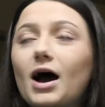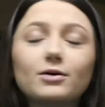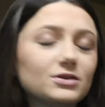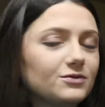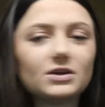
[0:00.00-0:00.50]

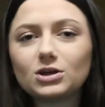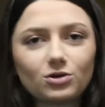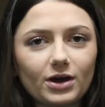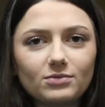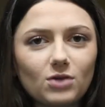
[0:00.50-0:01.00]
was feeling
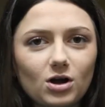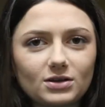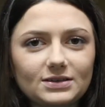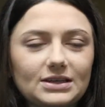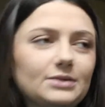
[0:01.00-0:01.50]
great,
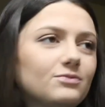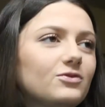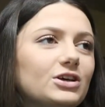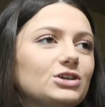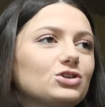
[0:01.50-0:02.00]
honestly.
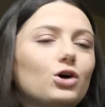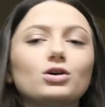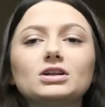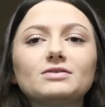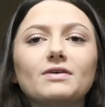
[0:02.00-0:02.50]
Feeling
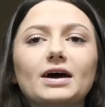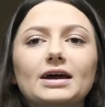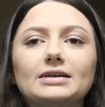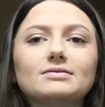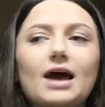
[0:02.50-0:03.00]
totally
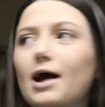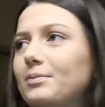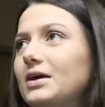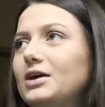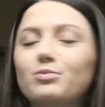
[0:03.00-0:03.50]
fine,
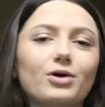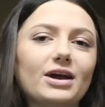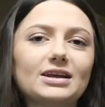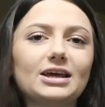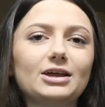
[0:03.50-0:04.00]
happy,
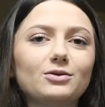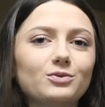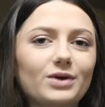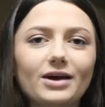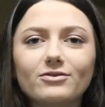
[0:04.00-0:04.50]
pregnant,
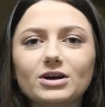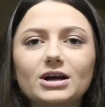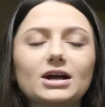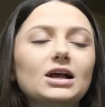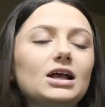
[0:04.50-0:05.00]

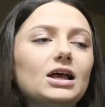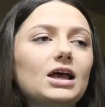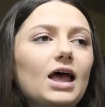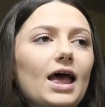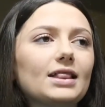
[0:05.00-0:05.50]
whatever.
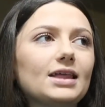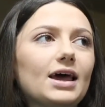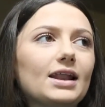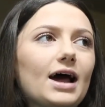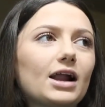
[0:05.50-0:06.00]
And
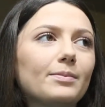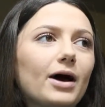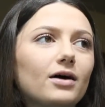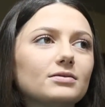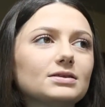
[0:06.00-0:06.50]
then at
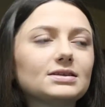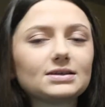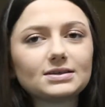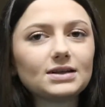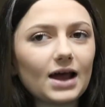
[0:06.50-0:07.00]
about
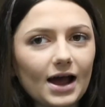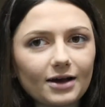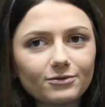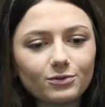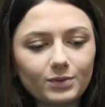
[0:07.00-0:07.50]

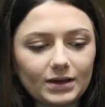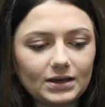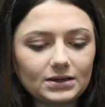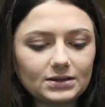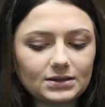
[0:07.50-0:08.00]
6.5
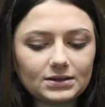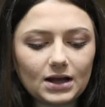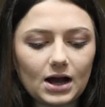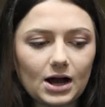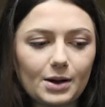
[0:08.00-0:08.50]
weeks,
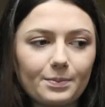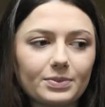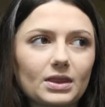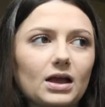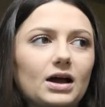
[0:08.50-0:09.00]

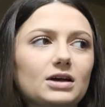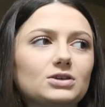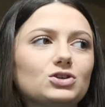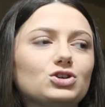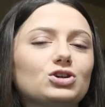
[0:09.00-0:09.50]
I
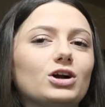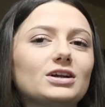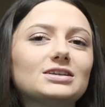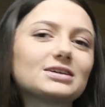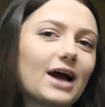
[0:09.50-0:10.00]

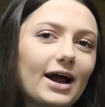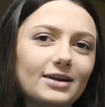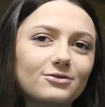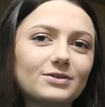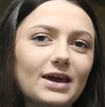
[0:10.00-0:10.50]
started to kind
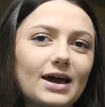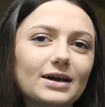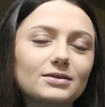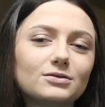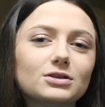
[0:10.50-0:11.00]
of
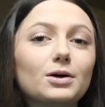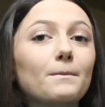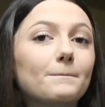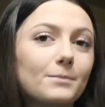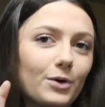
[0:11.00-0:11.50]
get the
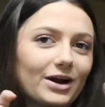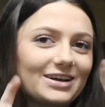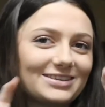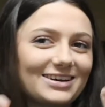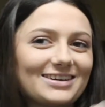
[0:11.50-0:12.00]

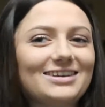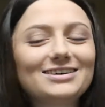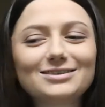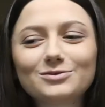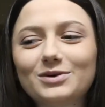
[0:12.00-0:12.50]
morning
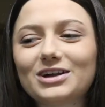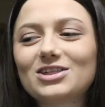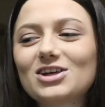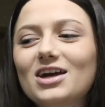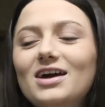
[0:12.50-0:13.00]
sickness, which